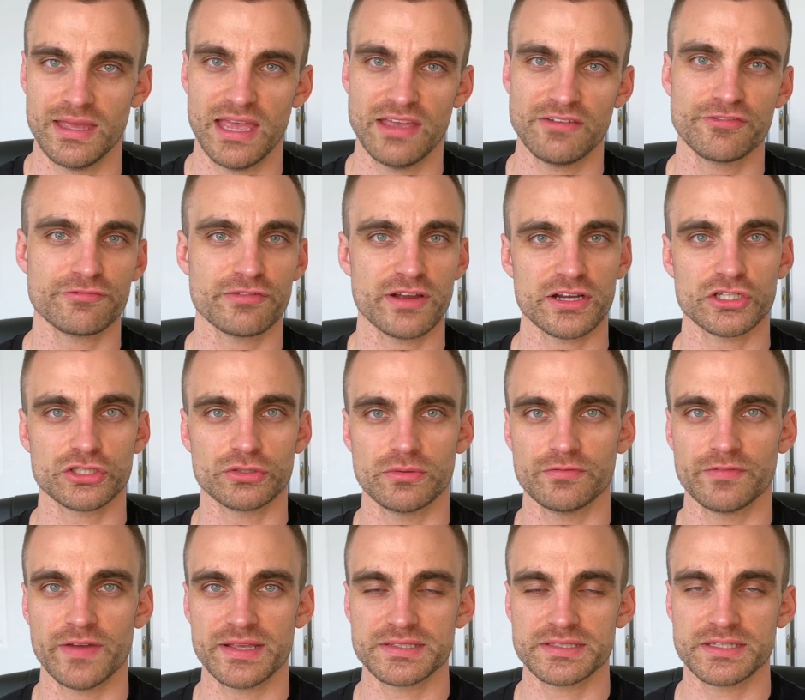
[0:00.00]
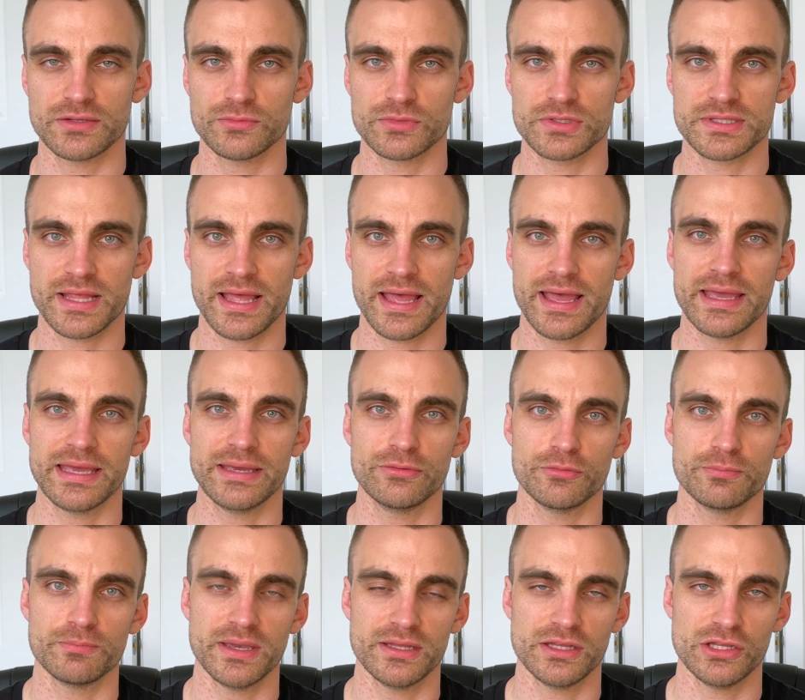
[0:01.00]
If fractional investing was there, it
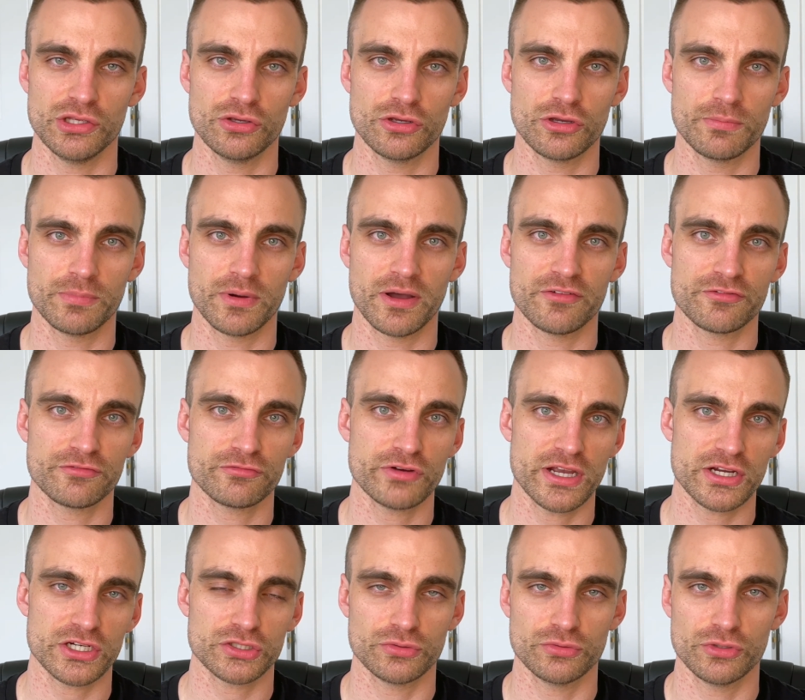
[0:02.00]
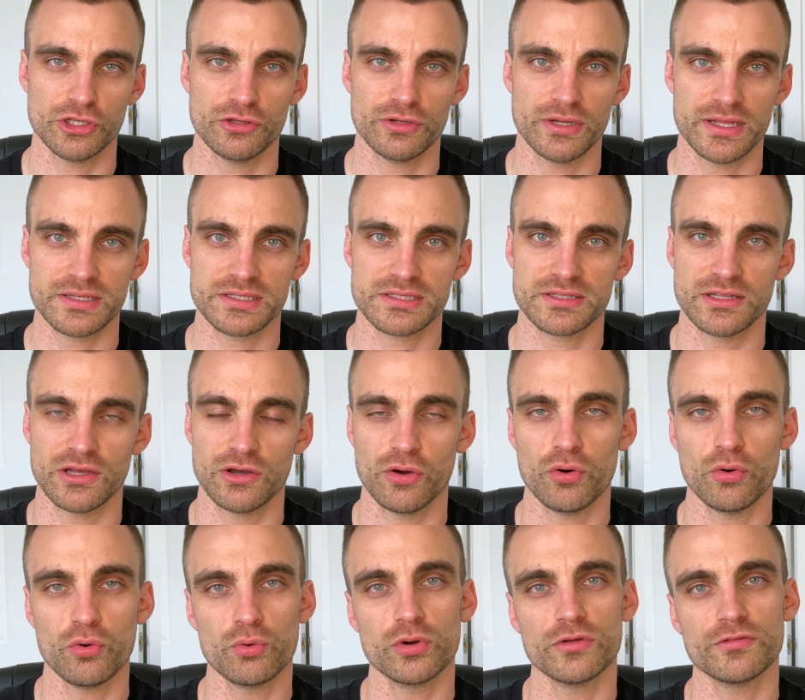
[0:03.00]
would mean that you could buy fractional units so that
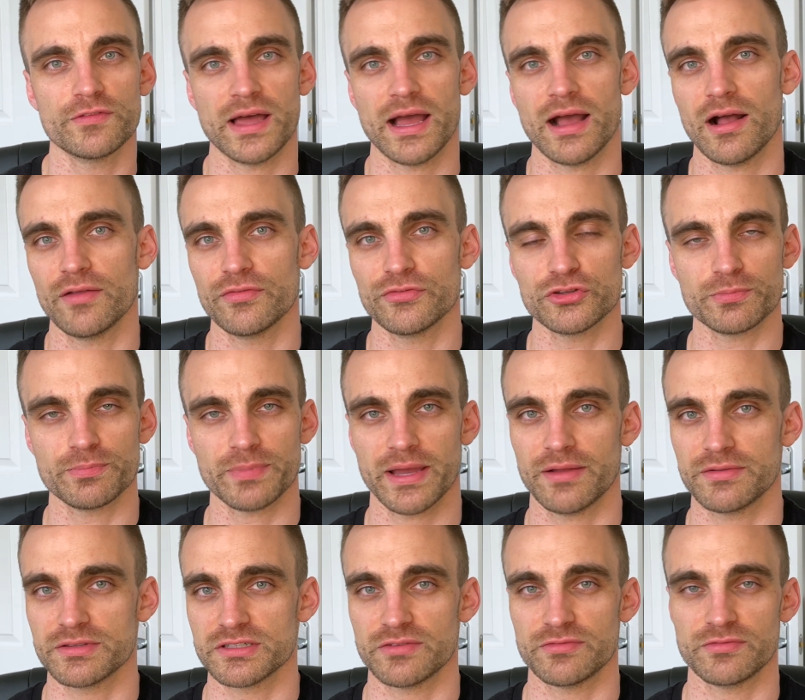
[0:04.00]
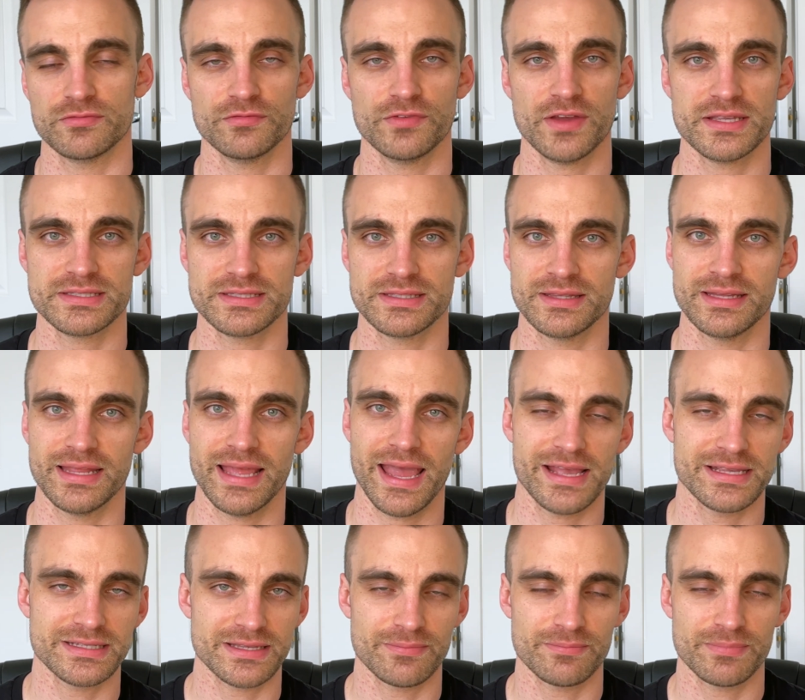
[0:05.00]
all of that £100 I've invested in the
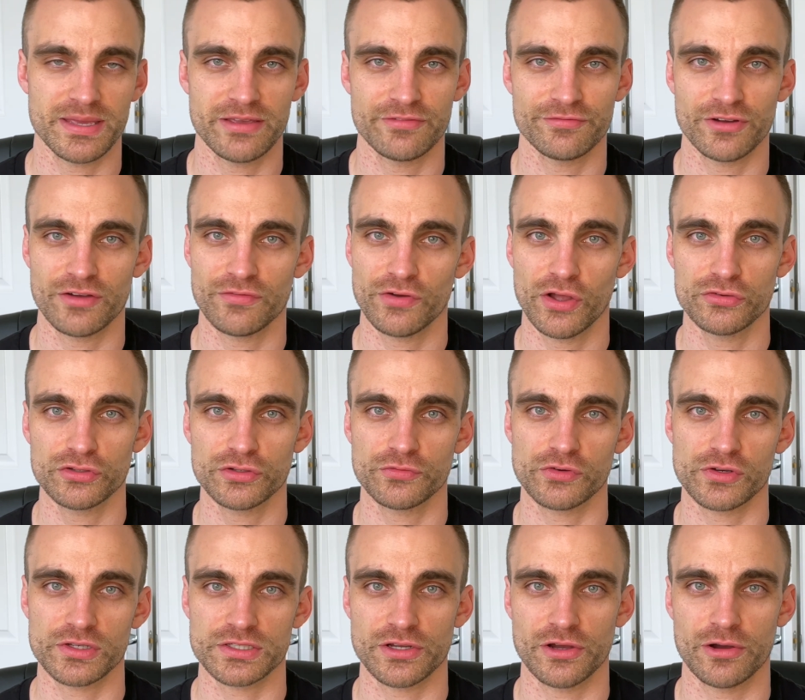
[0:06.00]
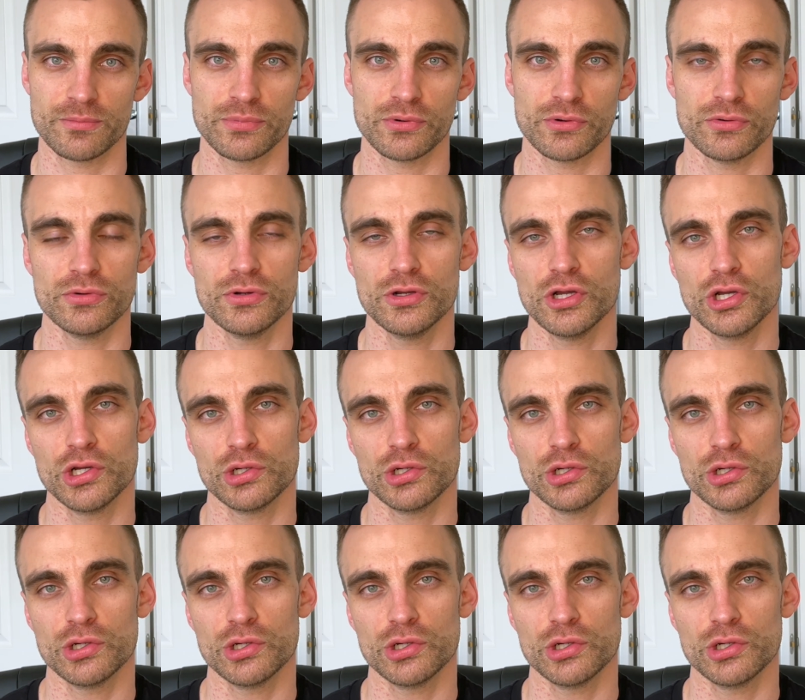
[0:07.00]
S&P 500, for example,